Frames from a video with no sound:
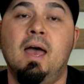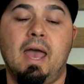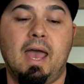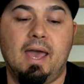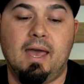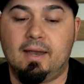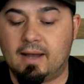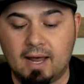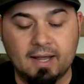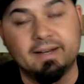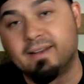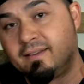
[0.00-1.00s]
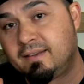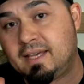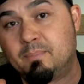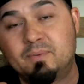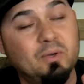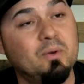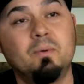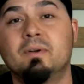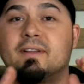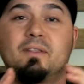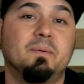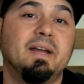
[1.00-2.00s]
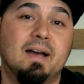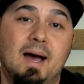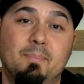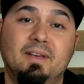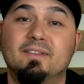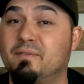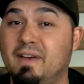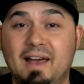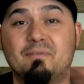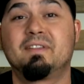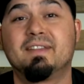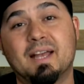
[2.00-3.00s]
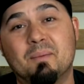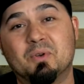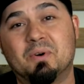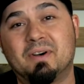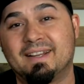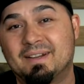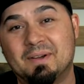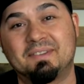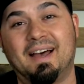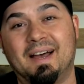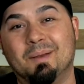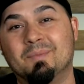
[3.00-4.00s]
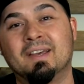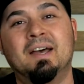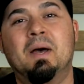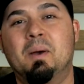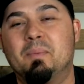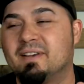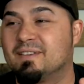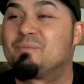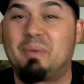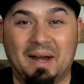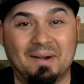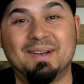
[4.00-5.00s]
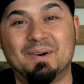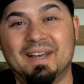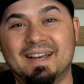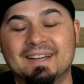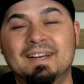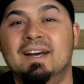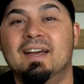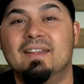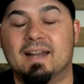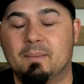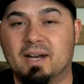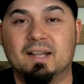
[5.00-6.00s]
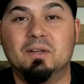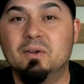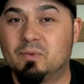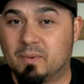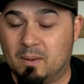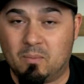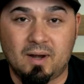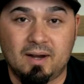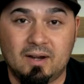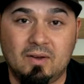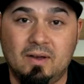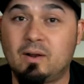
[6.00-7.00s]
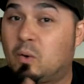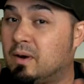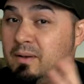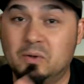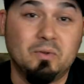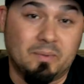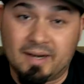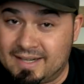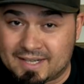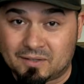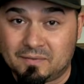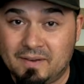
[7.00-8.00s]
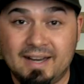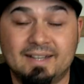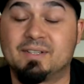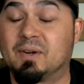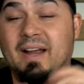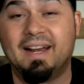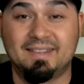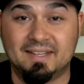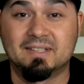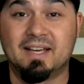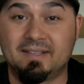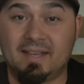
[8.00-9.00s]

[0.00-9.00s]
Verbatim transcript: And I like to keep two to three copies of everything I'm doing at all times because of paranoia that I'm gonna lose what I'm working on or lose what I just finished or anything like